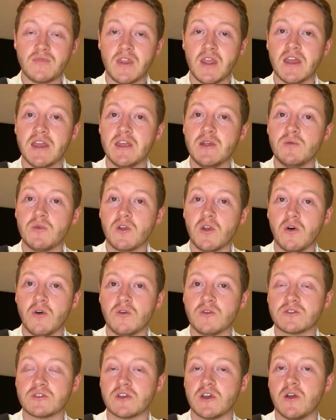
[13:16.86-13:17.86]
He will
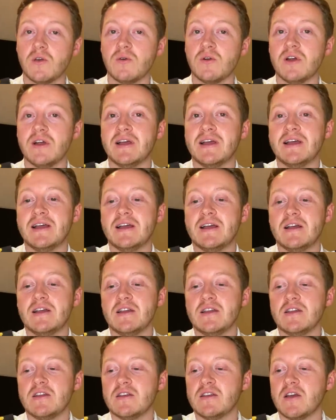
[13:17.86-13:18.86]
also
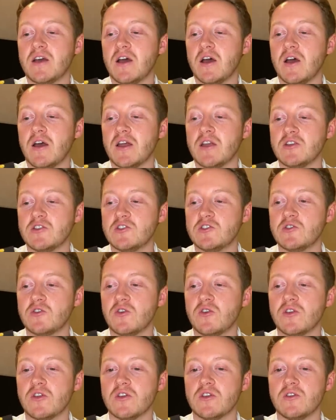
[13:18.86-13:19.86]

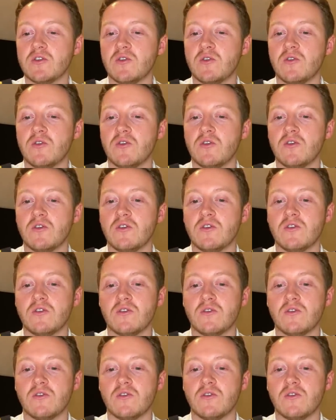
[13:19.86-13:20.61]
ensure that you're